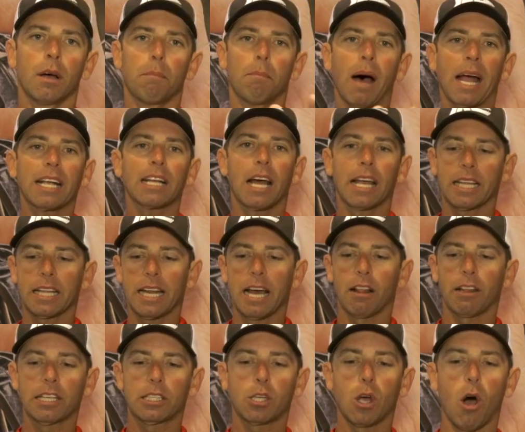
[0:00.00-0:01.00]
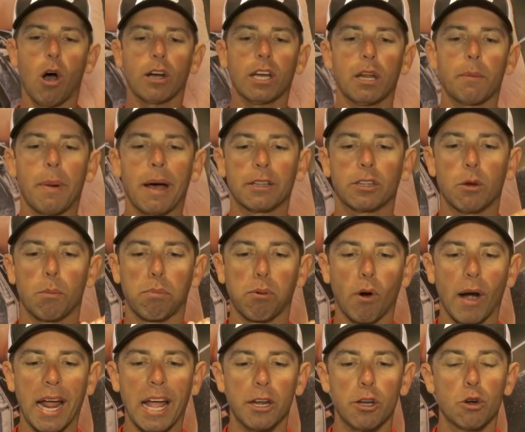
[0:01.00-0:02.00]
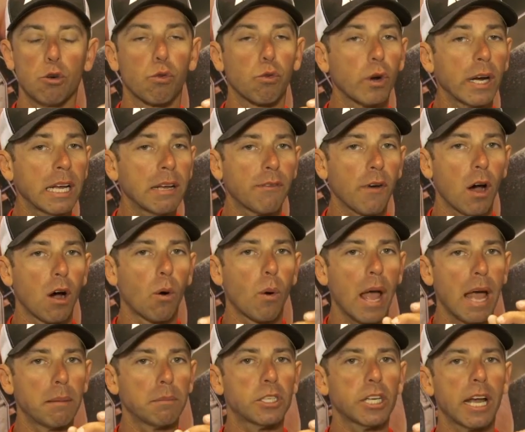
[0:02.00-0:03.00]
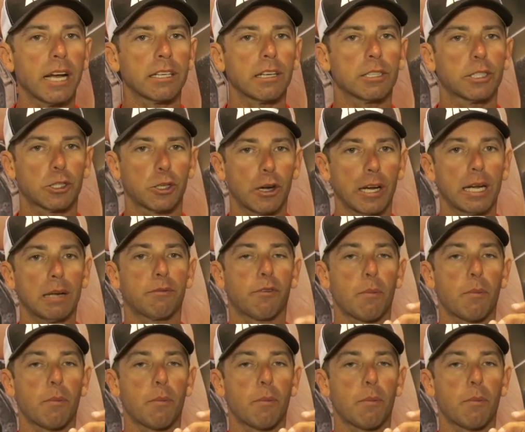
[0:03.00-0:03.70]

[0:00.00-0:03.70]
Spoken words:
Mike Iaconelli talking about the brand new REVO MGXtreme2